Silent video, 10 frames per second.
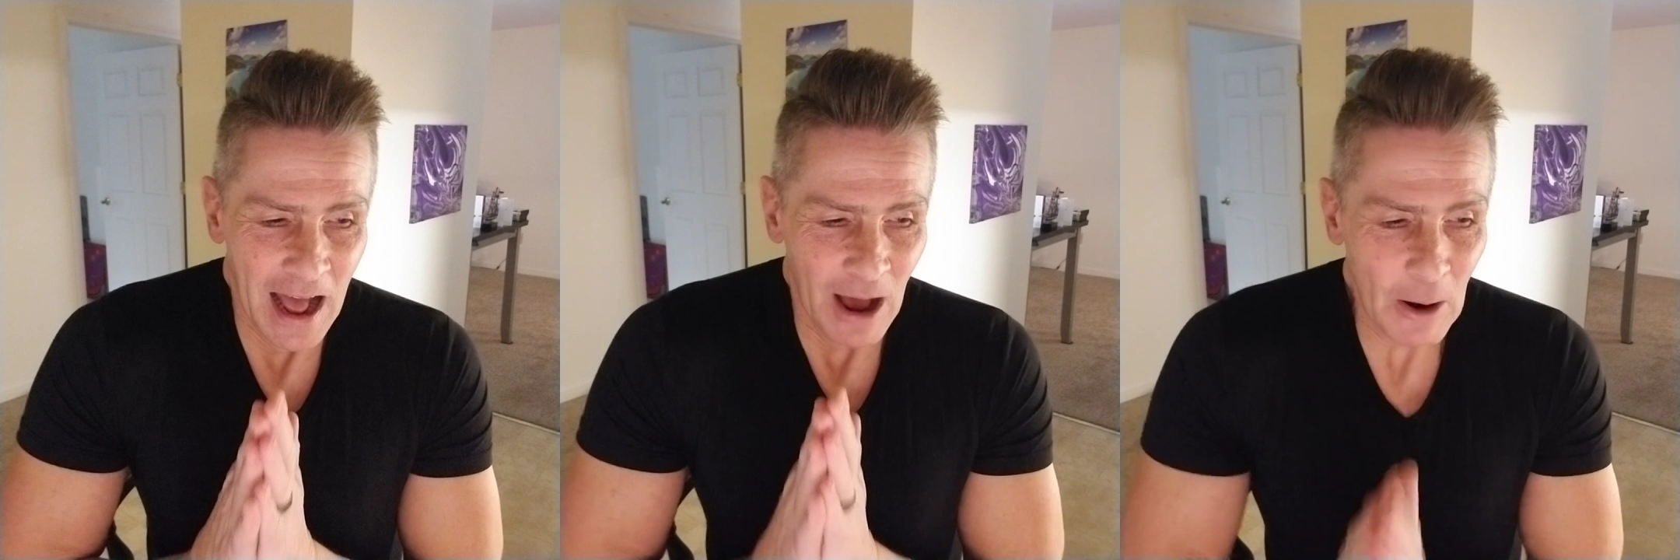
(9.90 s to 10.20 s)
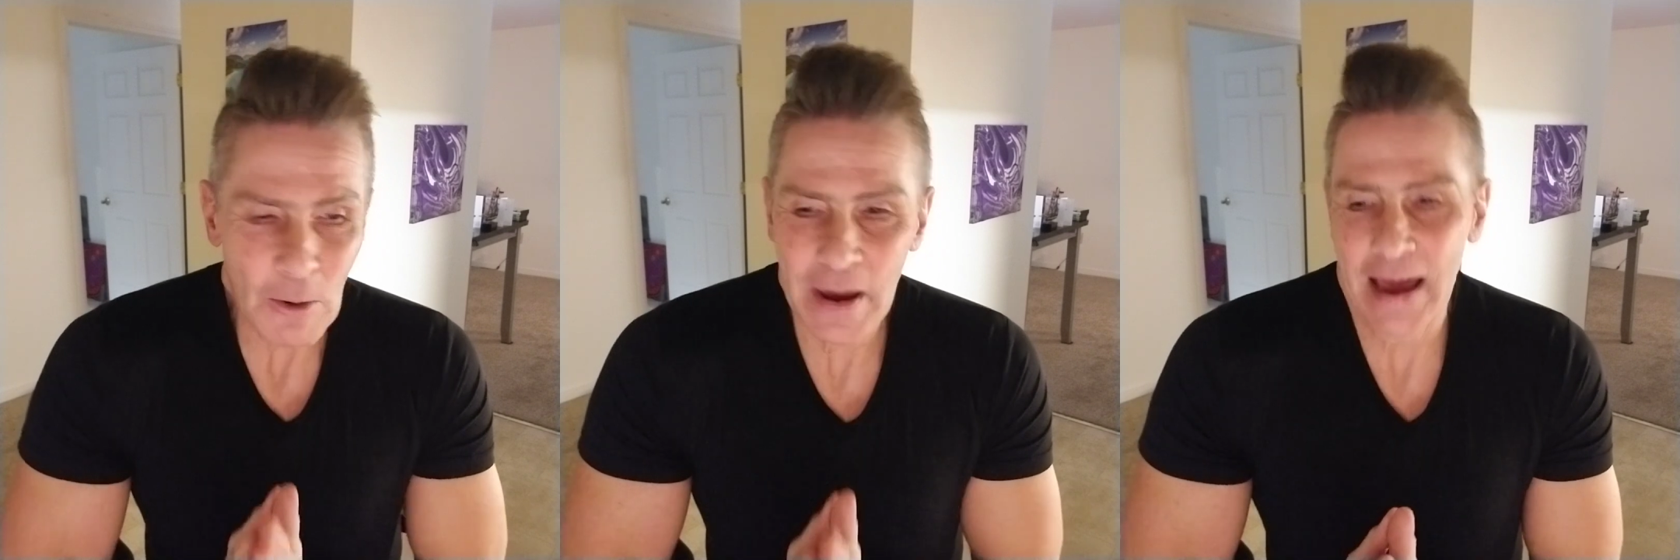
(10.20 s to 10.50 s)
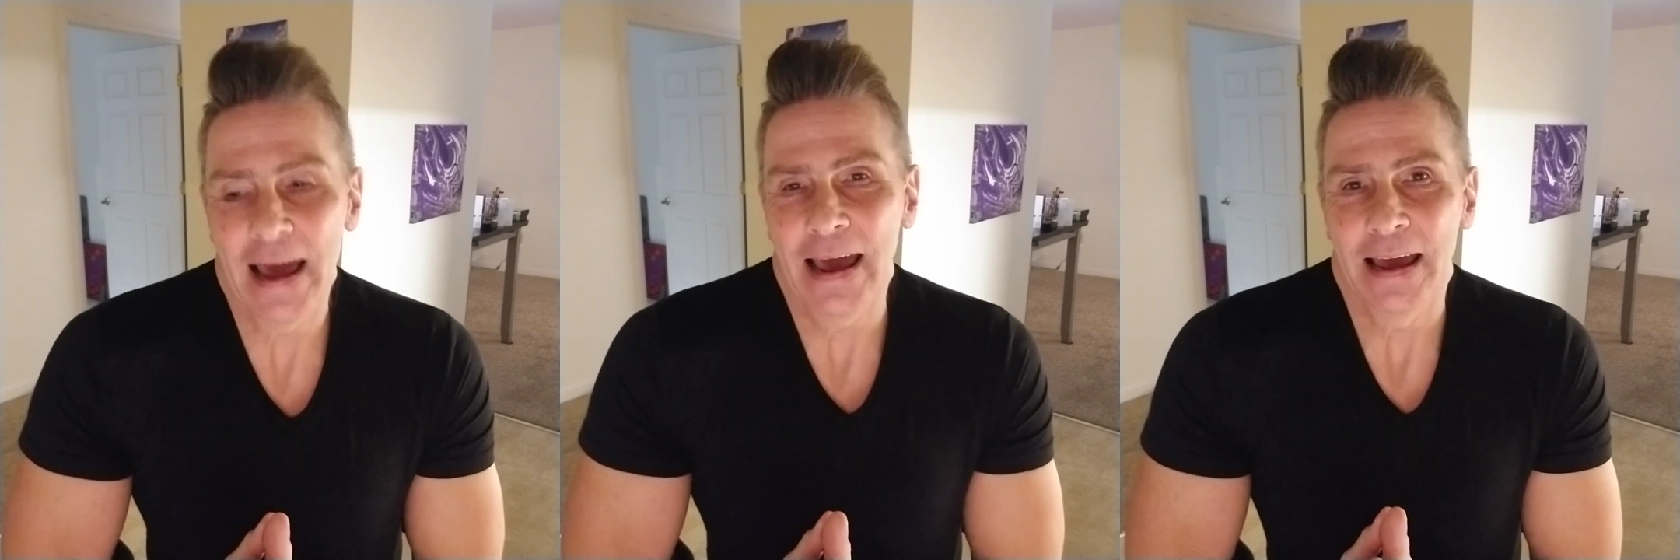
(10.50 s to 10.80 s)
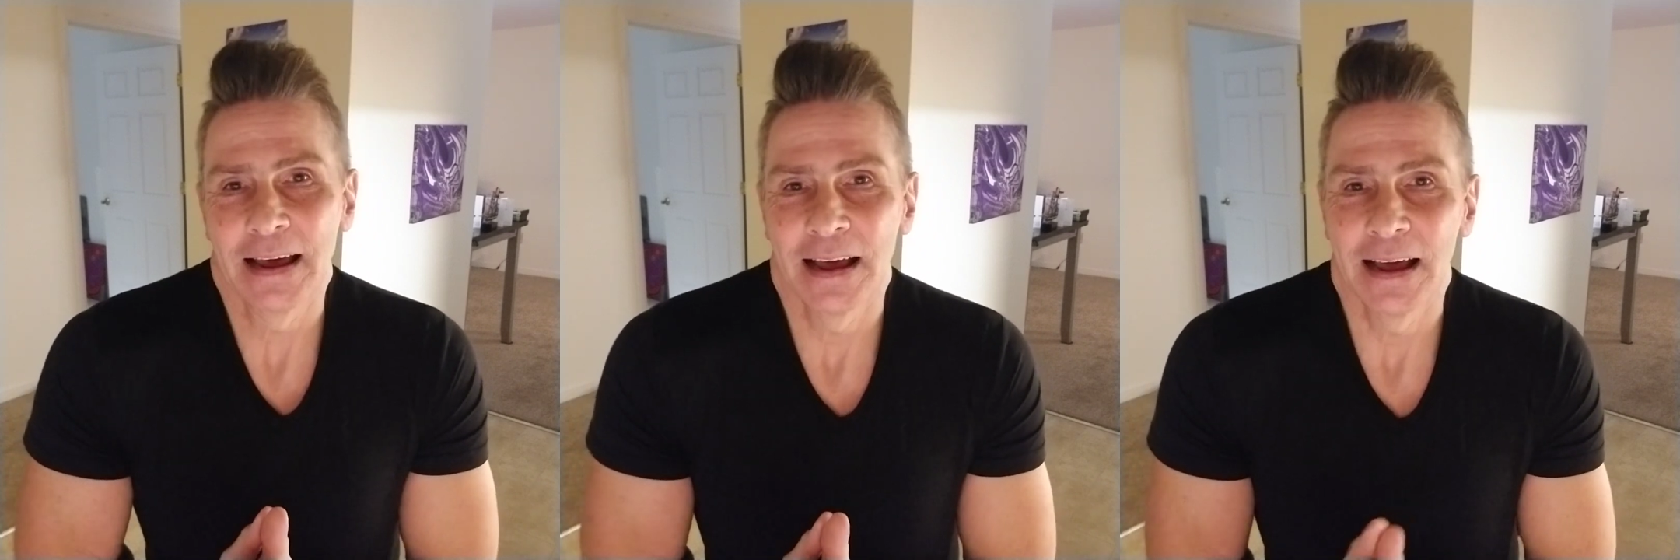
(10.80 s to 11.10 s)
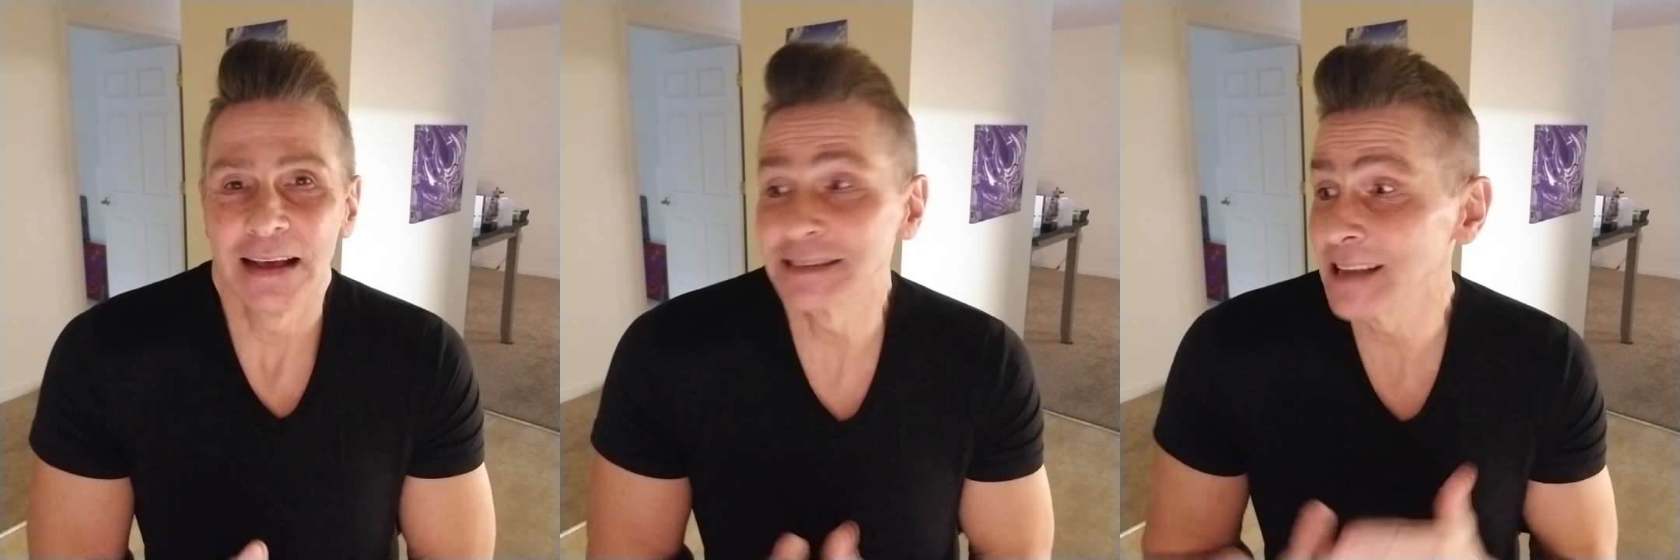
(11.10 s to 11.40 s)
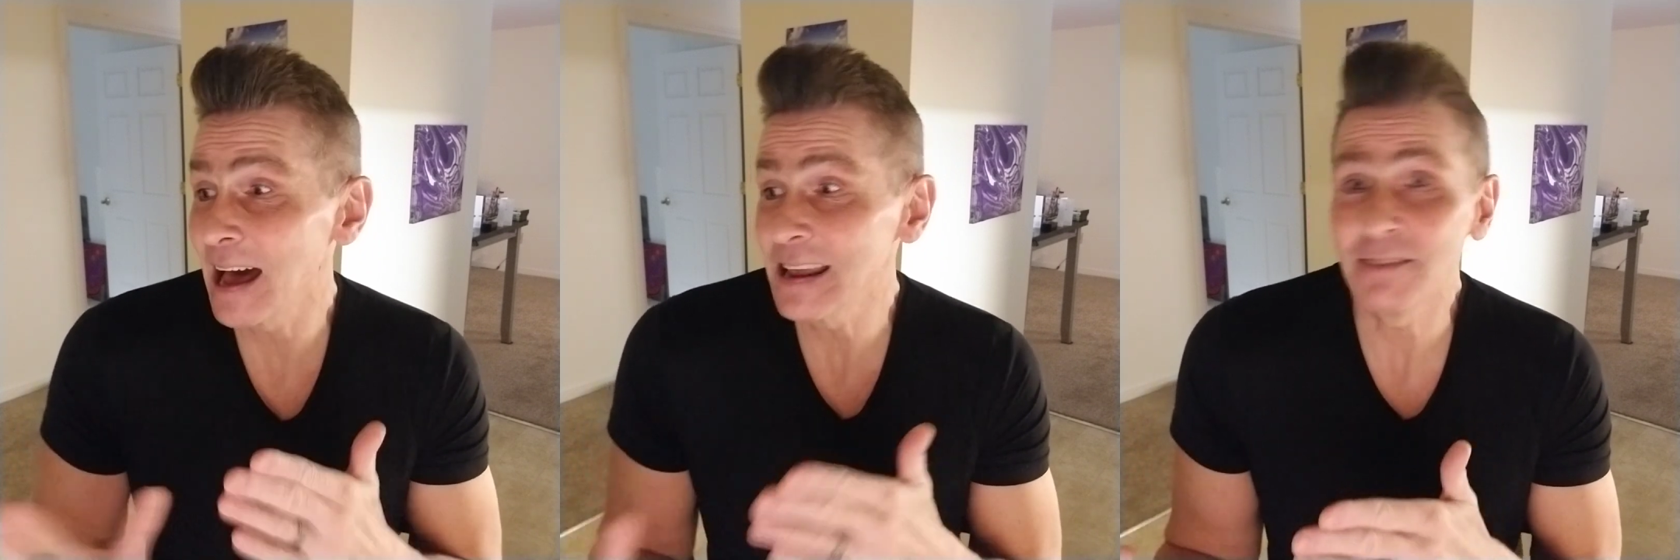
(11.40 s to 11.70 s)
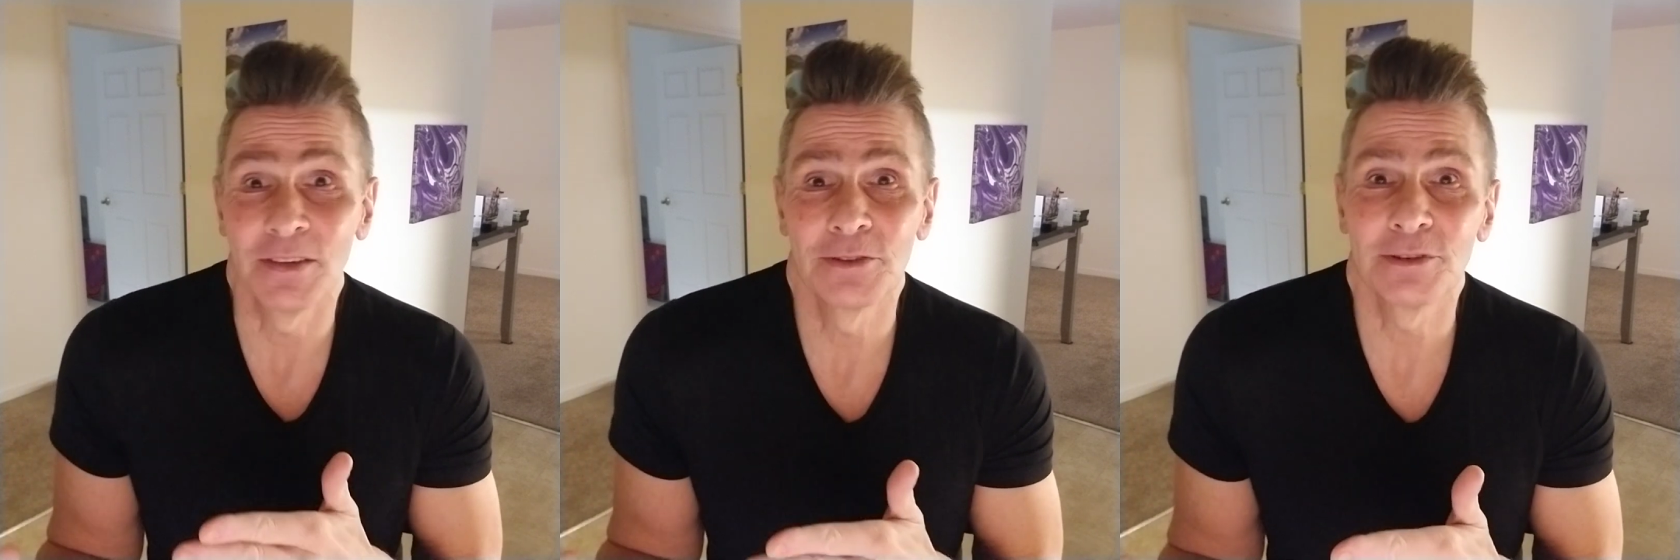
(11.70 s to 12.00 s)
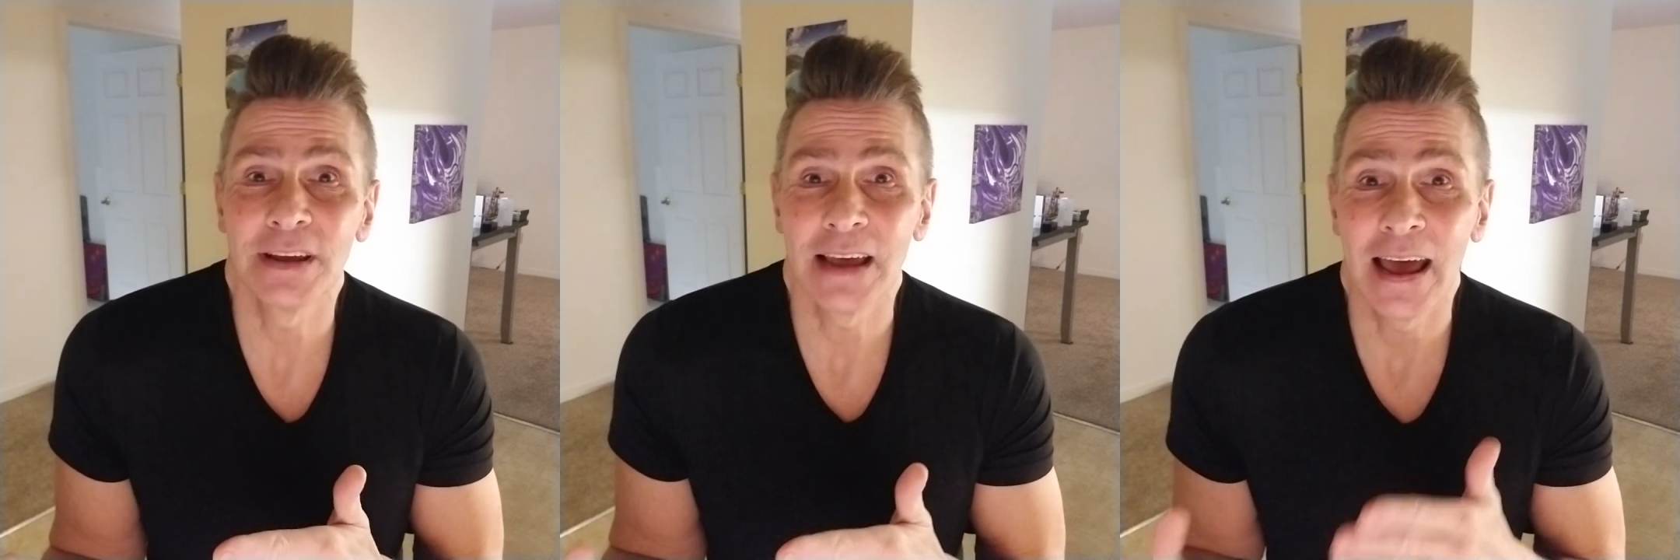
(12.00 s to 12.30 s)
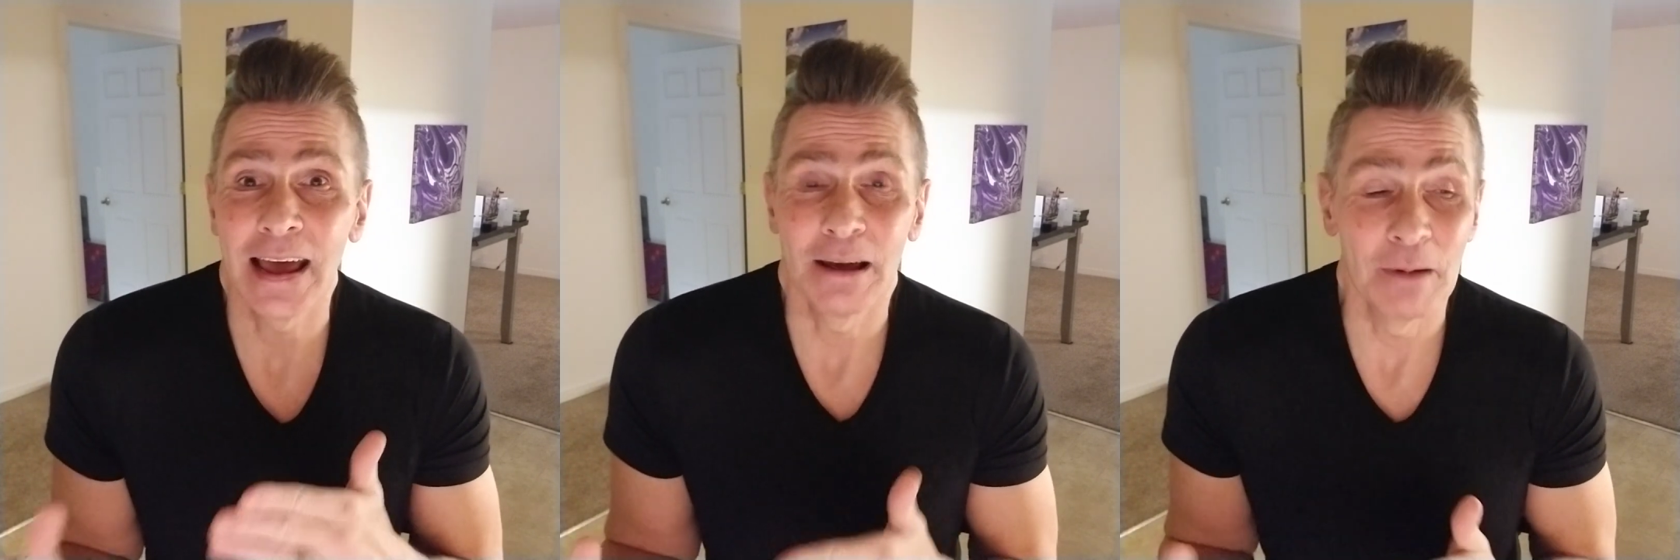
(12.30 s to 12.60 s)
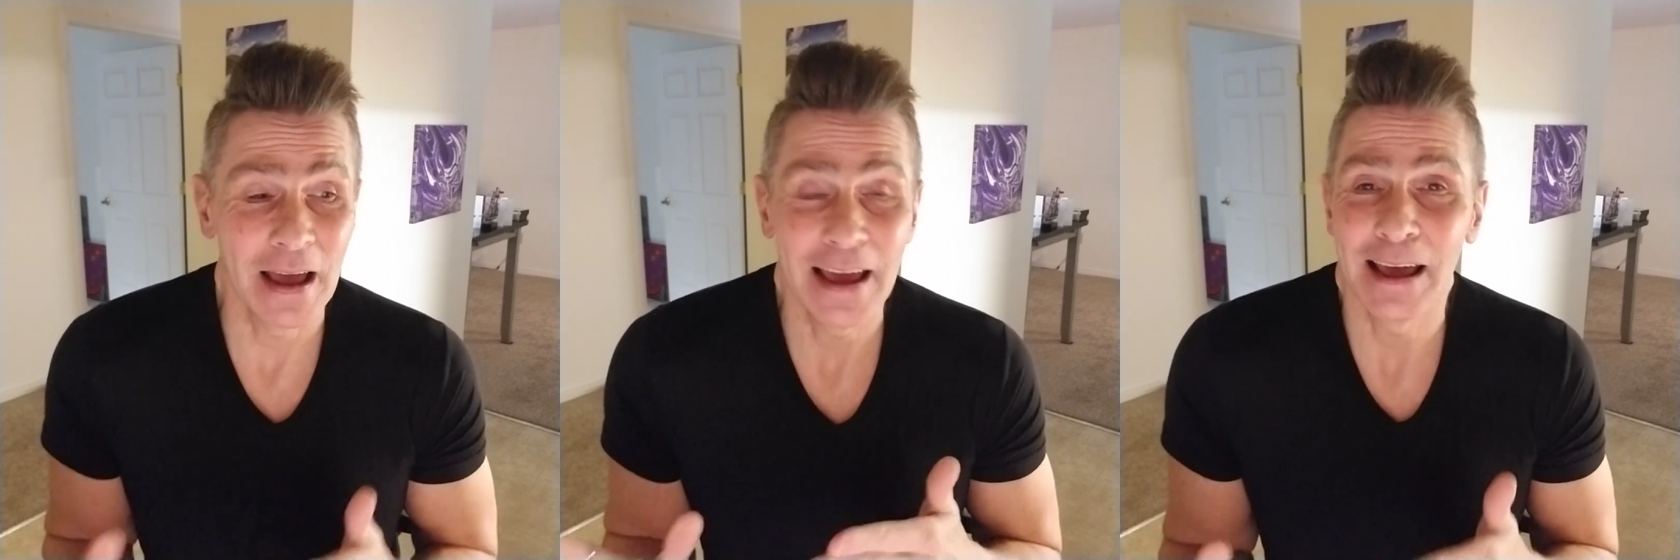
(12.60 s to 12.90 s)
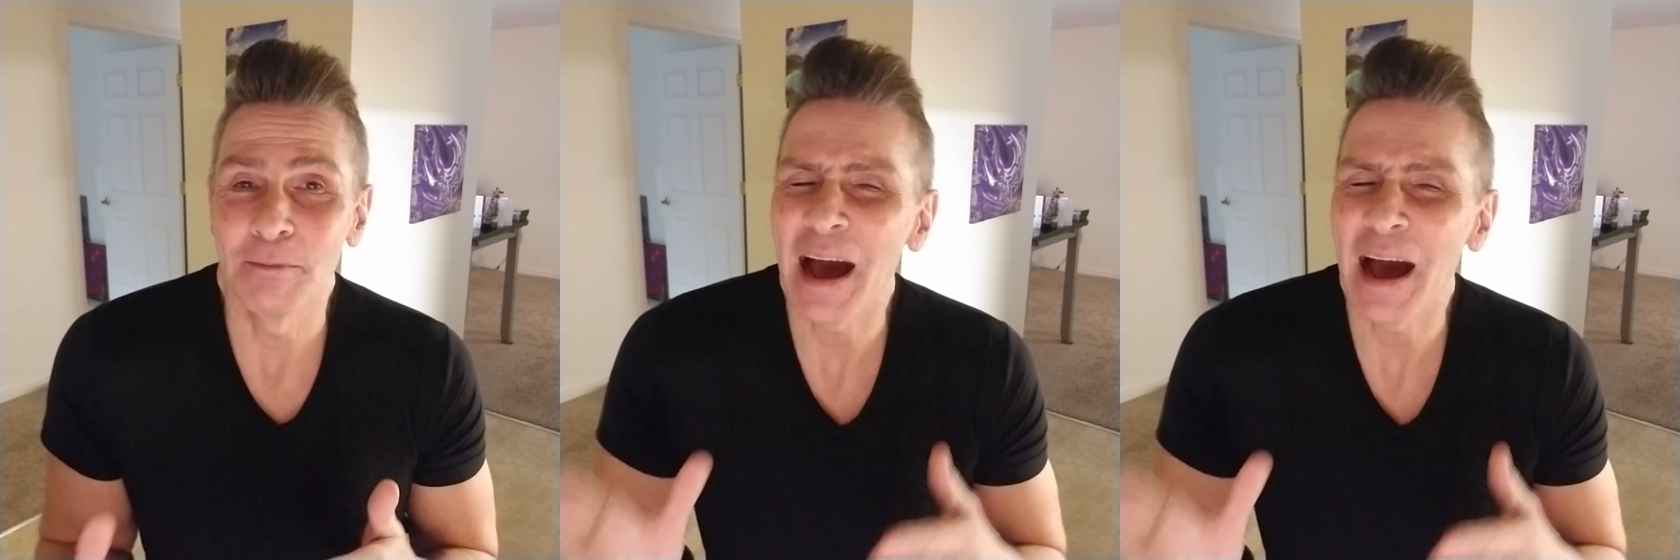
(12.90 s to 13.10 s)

Okay, it's not even 3 a.m.